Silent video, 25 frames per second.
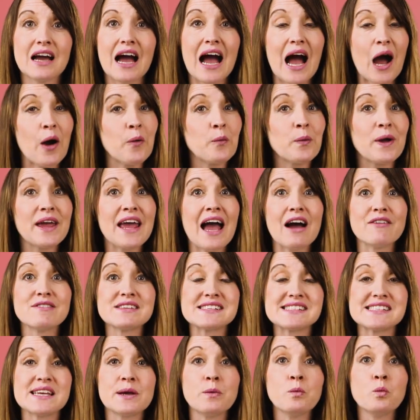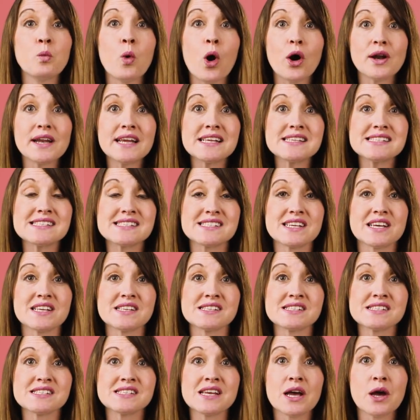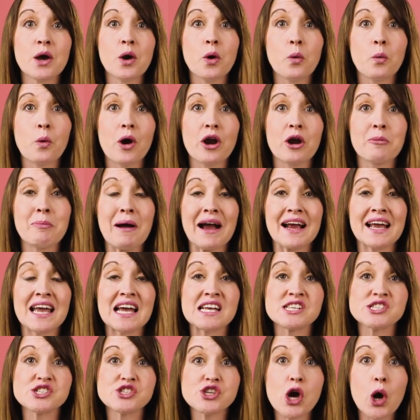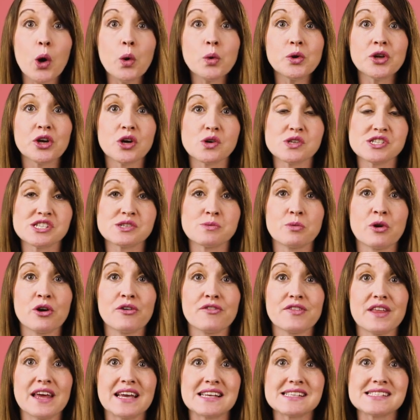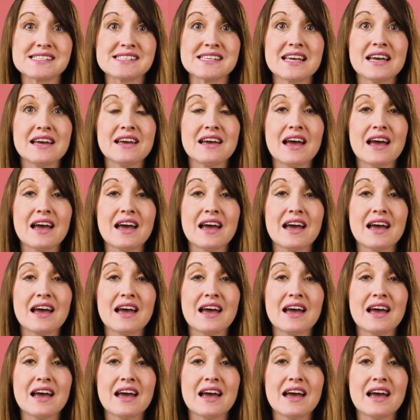and we haven't seen one instance where a bank has told a customer of this